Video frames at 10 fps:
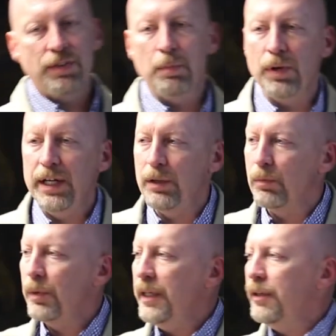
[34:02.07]
of the
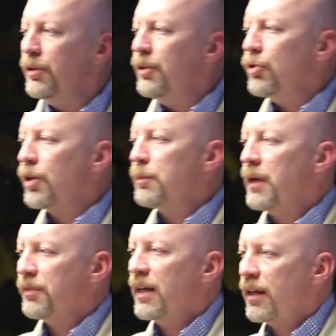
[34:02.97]
brain, we talked
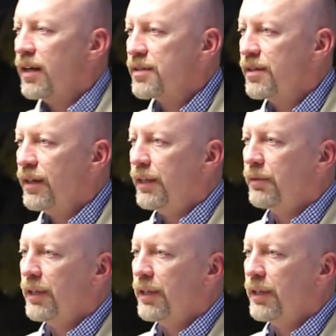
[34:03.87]
about that last night,